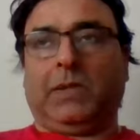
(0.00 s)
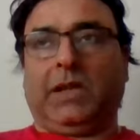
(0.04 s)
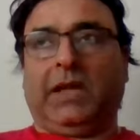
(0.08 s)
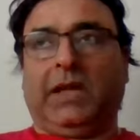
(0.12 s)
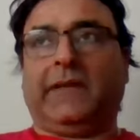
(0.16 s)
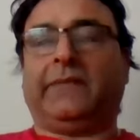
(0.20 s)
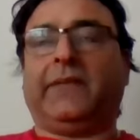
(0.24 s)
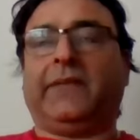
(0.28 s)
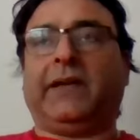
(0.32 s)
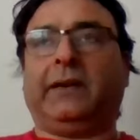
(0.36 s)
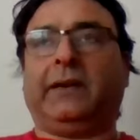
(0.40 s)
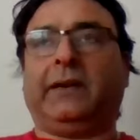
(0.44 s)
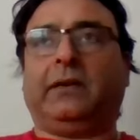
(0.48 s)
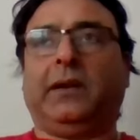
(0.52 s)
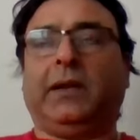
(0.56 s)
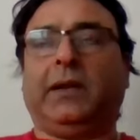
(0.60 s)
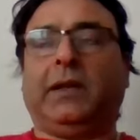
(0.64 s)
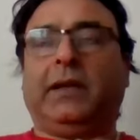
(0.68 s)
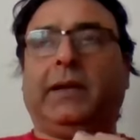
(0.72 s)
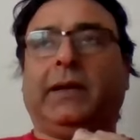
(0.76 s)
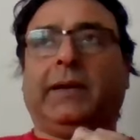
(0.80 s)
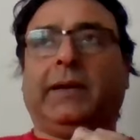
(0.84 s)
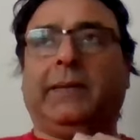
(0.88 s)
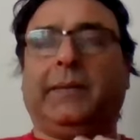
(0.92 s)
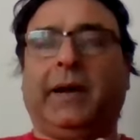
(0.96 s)
then
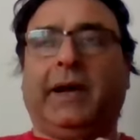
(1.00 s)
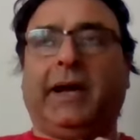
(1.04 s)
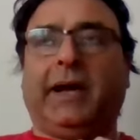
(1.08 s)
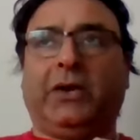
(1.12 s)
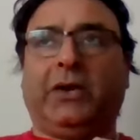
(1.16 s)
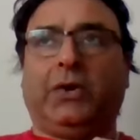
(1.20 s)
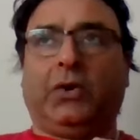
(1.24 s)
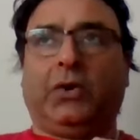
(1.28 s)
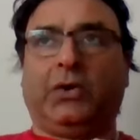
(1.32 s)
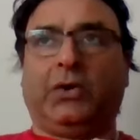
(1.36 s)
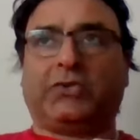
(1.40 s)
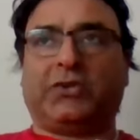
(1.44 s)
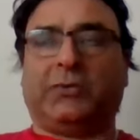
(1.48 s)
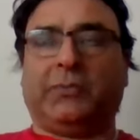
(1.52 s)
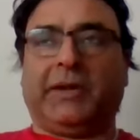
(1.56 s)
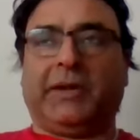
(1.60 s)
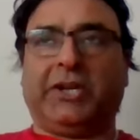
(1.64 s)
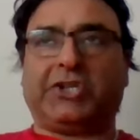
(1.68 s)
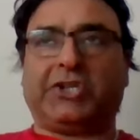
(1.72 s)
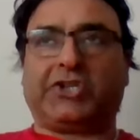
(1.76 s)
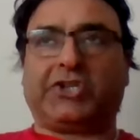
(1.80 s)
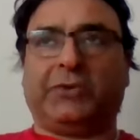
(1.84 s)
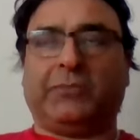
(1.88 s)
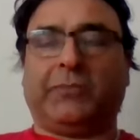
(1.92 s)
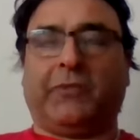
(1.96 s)
I also
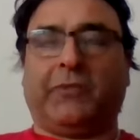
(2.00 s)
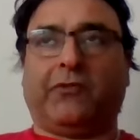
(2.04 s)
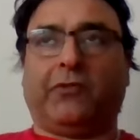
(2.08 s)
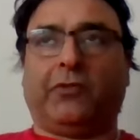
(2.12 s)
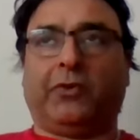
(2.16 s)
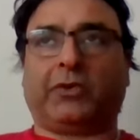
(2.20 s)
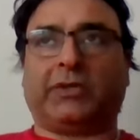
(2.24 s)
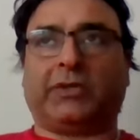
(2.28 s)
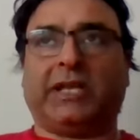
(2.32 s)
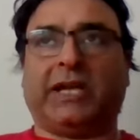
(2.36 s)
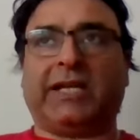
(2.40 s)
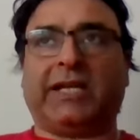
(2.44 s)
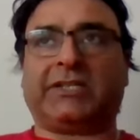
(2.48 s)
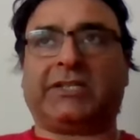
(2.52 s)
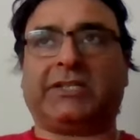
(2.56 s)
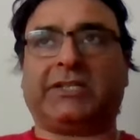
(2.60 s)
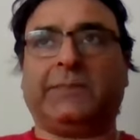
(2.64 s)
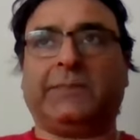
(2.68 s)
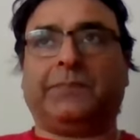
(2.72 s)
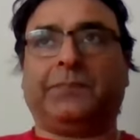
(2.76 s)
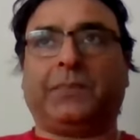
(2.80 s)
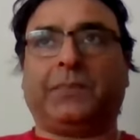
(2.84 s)
mentioned before that